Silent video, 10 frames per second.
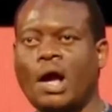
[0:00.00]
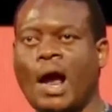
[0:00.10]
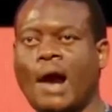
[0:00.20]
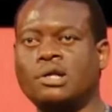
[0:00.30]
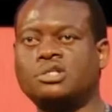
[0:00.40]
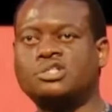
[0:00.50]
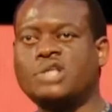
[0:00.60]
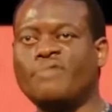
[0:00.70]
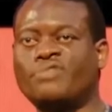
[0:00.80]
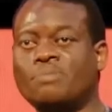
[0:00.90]
and
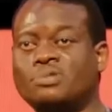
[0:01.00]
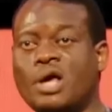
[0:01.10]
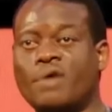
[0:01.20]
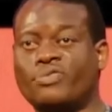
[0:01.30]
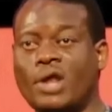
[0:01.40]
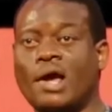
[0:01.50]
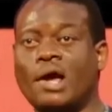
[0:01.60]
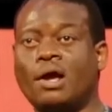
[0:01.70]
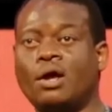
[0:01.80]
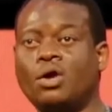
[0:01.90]
saved himself
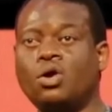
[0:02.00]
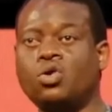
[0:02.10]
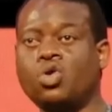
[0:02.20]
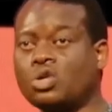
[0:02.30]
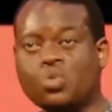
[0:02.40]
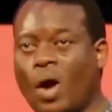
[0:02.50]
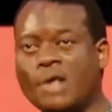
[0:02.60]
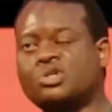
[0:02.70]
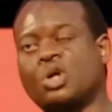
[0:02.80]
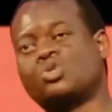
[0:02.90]
there, not
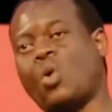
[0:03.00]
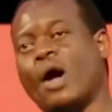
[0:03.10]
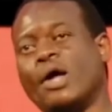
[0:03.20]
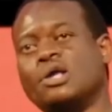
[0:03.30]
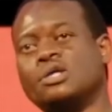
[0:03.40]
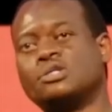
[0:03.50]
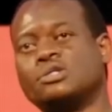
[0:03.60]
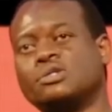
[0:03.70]
once or twice.